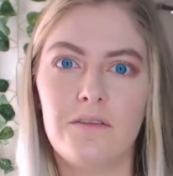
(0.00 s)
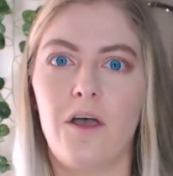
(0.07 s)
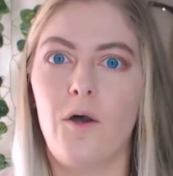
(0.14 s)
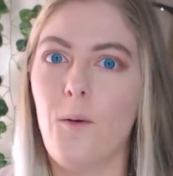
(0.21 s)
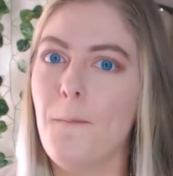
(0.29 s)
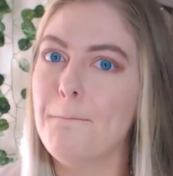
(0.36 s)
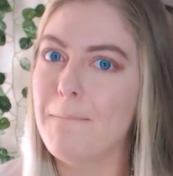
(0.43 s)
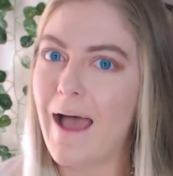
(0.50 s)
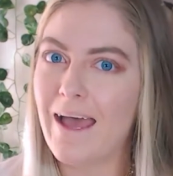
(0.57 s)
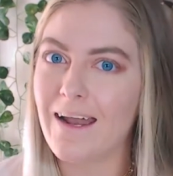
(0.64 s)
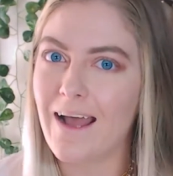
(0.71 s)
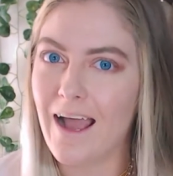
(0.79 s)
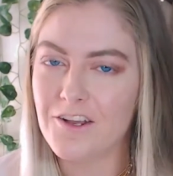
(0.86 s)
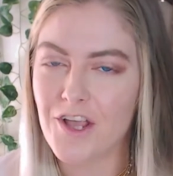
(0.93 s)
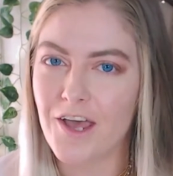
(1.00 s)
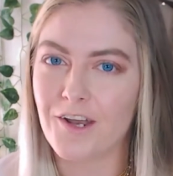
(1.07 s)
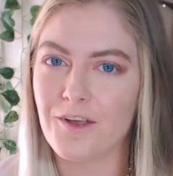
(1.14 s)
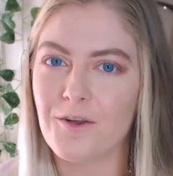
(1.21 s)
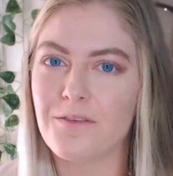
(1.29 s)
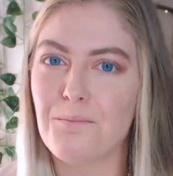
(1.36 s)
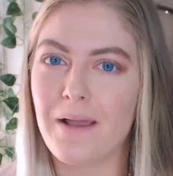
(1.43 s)
So matte
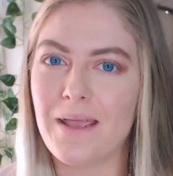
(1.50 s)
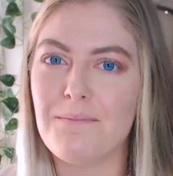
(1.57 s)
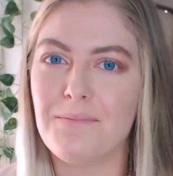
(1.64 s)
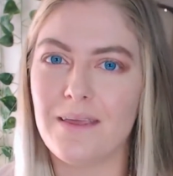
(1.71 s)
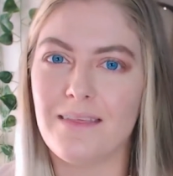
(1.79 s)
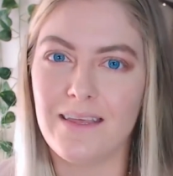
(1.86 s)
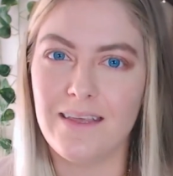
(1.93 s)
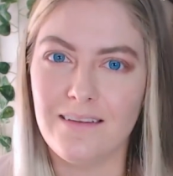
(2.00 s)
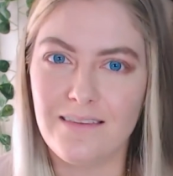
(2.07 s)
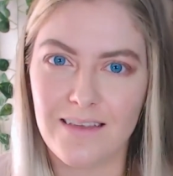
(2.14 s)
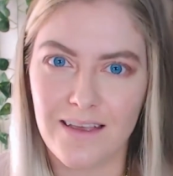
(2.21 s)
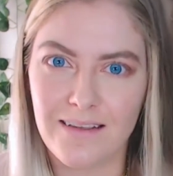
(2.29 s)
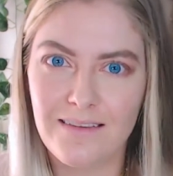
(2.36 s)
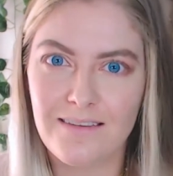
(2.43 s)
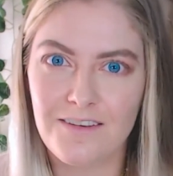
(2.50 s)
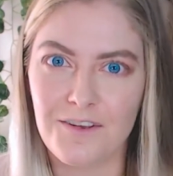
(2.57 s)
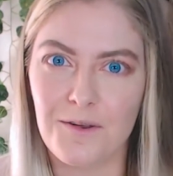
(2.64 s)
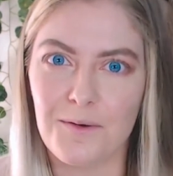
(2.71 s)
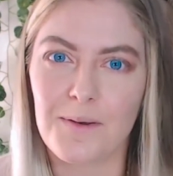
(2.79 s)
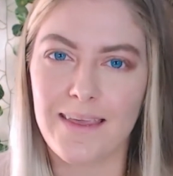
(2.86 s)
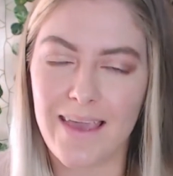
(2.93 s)
eyeshadows might be the easiest
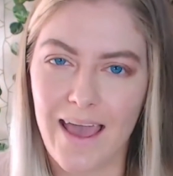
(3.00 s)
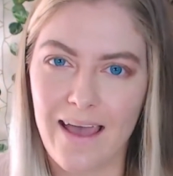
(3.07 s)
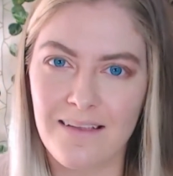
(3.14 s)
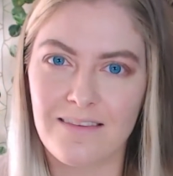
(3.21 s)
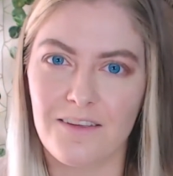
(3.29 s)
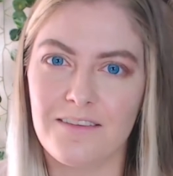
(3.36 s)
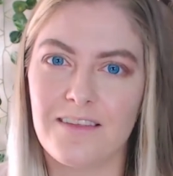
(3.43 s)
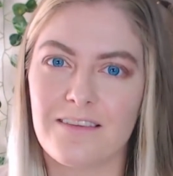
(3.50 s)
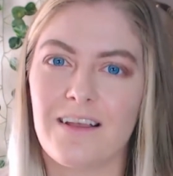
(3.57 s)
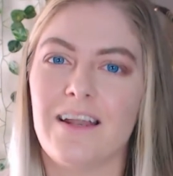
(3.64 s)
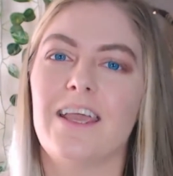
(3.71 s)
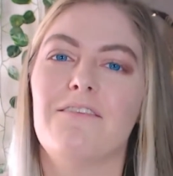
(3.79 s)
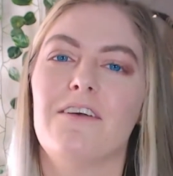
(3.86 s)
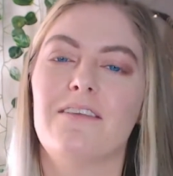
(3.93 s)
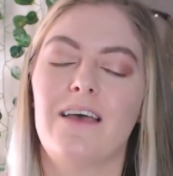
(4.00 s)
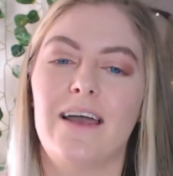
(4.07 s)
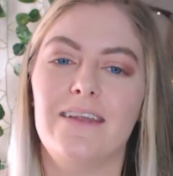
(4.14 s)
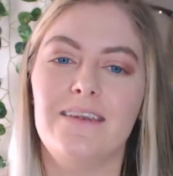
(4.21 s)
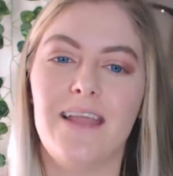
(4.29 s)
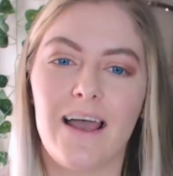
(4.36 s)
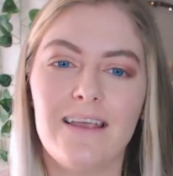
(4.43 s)
to guess. So this is gonna give us a
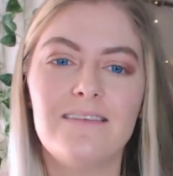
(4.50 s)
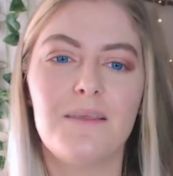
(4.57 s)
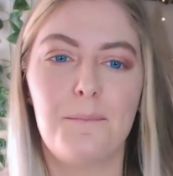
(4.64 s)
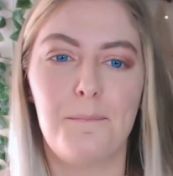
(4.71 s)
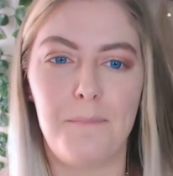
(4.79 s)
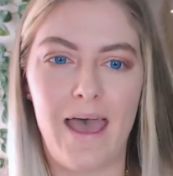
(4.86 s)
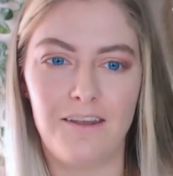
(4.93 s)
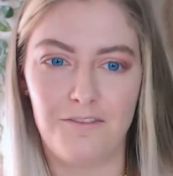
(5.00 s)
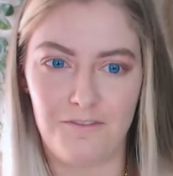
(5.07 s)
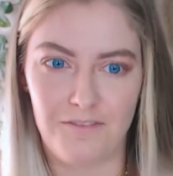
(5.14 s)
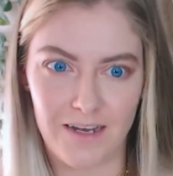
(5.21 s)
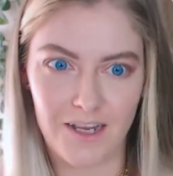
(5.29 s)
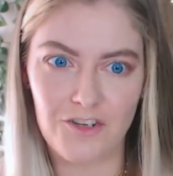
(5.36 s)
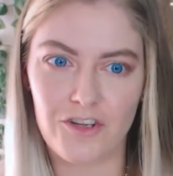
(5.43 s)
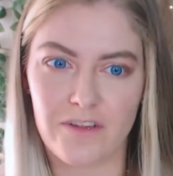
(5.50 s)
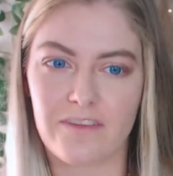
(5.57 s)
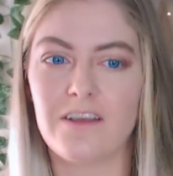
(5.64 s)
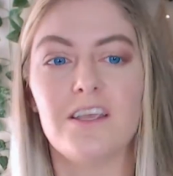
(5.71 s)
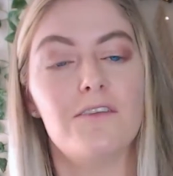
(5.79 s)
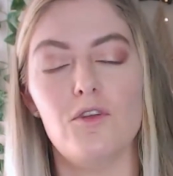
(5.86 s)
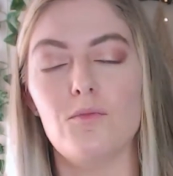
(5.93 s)
nice matte finish. It's
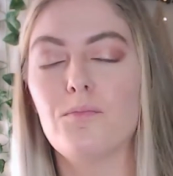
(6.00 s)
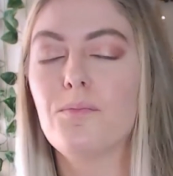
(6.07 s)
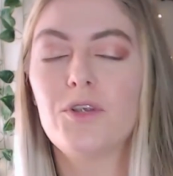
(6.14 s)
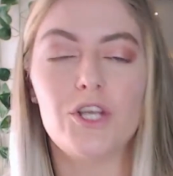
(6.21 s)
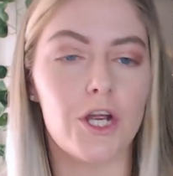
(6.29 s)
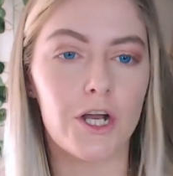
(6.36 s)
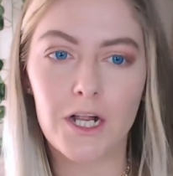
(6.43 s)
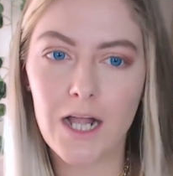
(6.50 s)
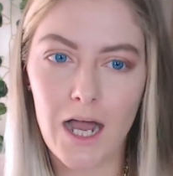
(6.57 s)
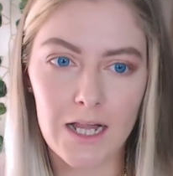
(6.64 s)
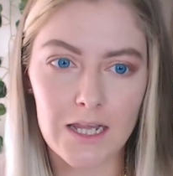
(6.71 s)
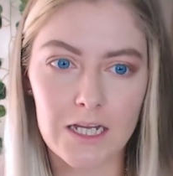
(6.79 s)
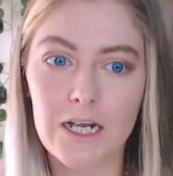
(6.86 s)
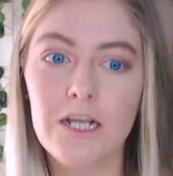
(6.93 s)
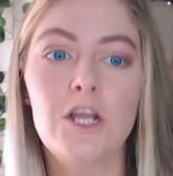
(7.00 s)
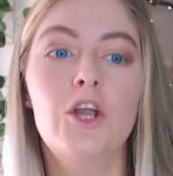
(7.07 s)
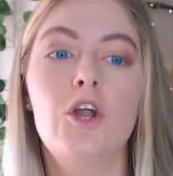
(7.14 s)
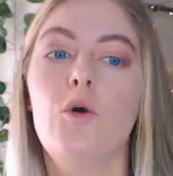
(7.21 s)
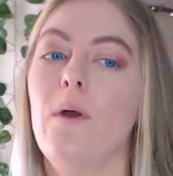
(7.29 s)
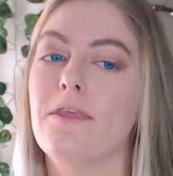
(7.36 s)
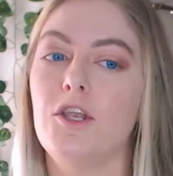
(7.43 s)
gonna give you pure color
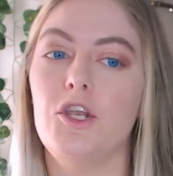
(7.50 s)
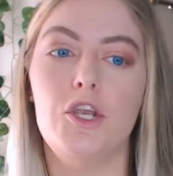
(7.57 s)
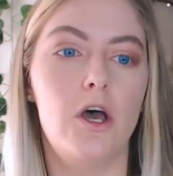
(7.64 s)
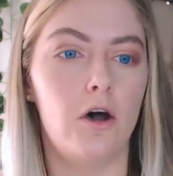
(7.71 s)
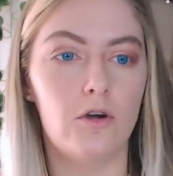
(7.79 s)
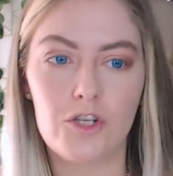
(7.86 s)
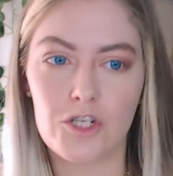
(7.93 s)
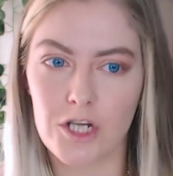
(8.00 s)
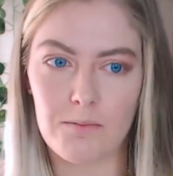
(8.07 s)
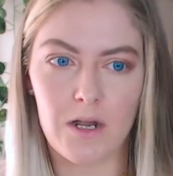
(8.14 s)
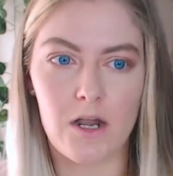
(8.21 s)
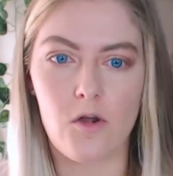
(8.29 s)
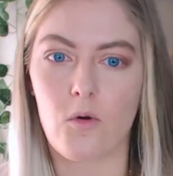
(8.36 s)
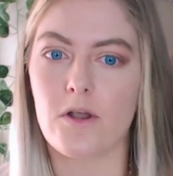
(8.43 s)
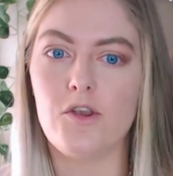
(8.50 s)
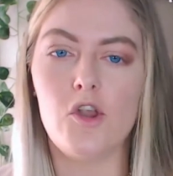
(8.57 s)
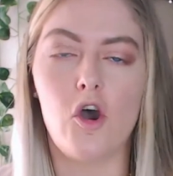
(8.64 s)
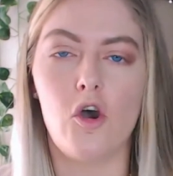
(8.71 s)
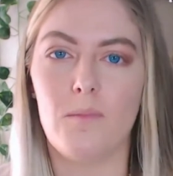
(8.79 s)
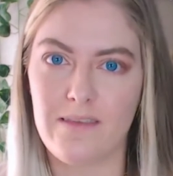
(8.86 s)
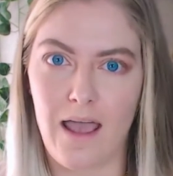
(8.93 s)
with no shimmer or
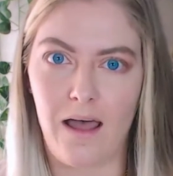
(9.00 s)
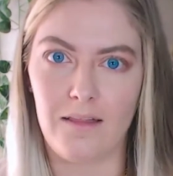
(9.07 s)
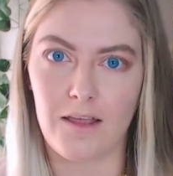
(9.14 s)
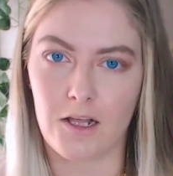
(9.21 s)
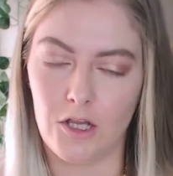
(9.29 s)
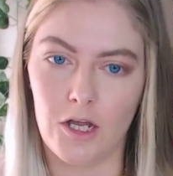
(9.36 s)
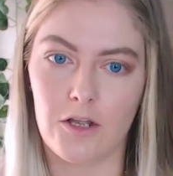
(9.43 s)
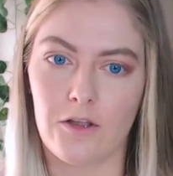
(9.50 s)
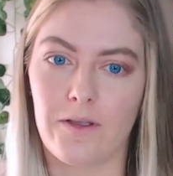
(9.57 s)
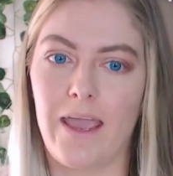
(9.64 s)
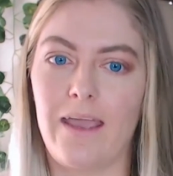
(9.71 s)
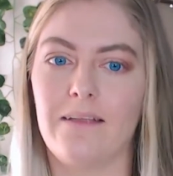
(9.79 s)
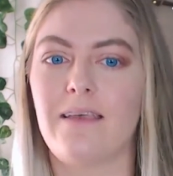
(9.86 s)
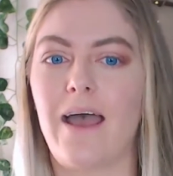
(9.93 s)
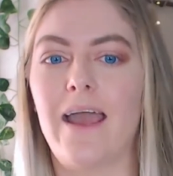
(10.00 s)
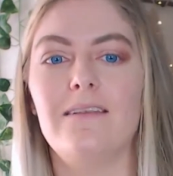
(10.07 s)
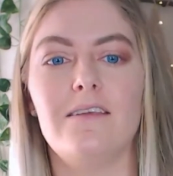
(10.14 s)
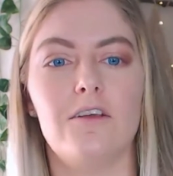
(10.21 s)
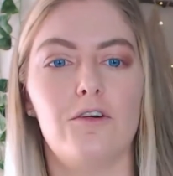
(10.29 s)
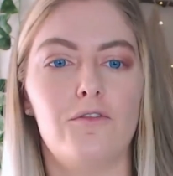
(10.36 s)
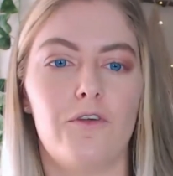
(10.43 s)
no metallic look, okay? It's
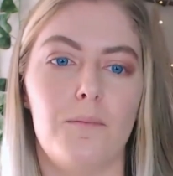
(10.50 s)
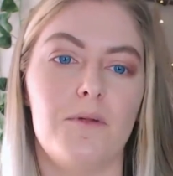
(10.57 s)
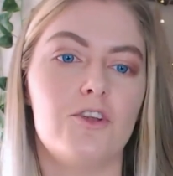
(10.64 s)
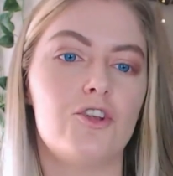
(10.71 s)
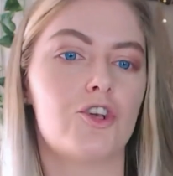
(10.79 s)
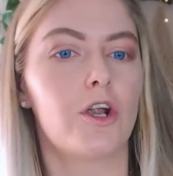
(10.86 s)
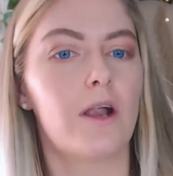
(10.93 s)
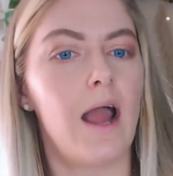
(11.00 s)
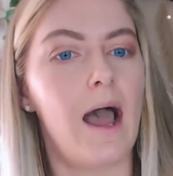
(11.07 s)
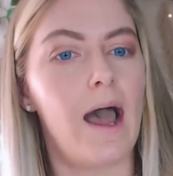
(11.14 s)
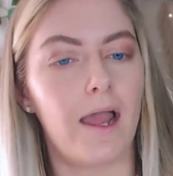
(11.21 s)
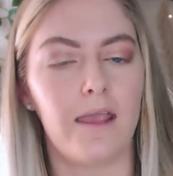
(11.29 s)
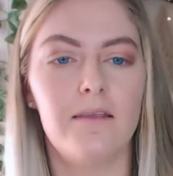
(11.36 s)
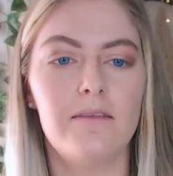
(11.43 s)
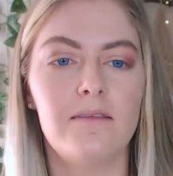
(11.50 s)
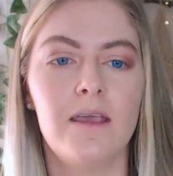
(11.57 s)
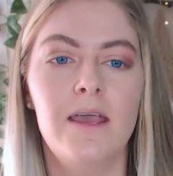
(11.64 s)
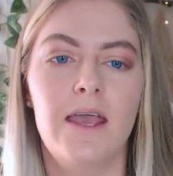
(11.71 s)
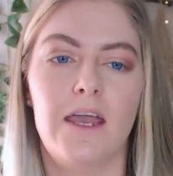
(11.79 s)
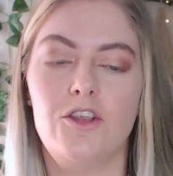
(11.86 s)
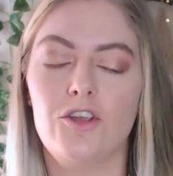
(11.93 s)
ideal for mature eyes,
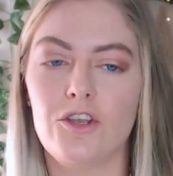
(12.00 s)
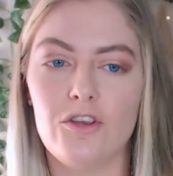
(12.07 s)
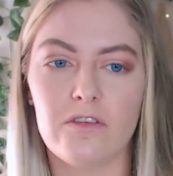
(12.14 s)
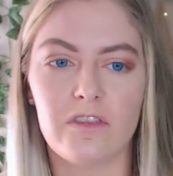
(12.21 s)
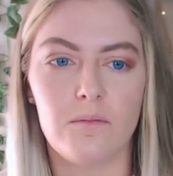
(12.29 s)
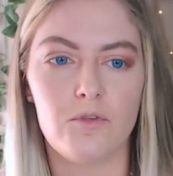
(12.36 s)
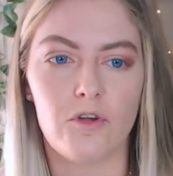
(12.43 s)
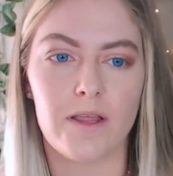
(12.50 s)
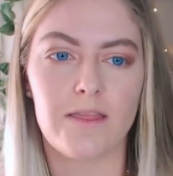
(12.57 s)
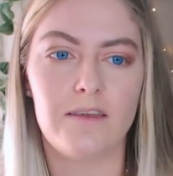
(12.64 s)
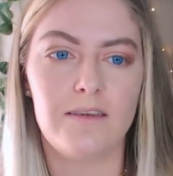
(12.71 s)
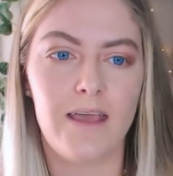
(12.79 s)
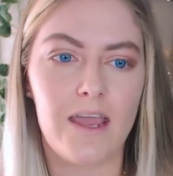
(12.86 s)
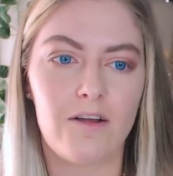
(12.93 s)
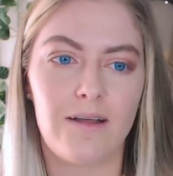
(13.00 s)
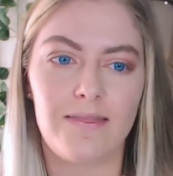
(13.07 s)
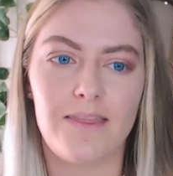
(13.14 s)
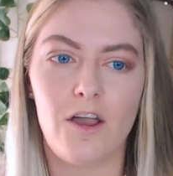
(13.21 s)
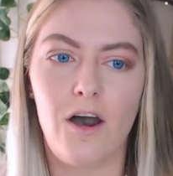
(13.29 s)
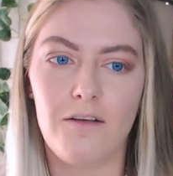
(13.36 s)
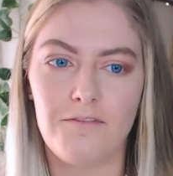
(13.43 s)
and you can use them during the day or at
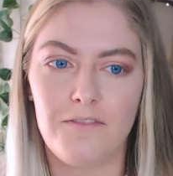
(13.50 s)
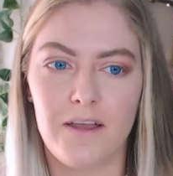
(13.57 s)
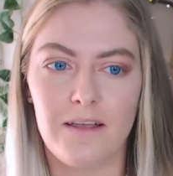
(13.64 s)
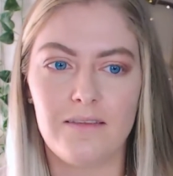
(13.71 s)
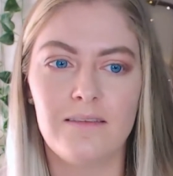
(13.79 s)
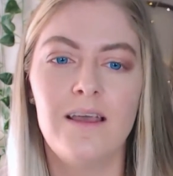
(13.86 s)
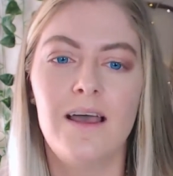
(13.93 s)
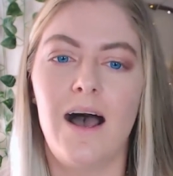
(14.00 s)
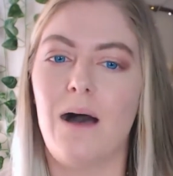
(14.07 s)
the office.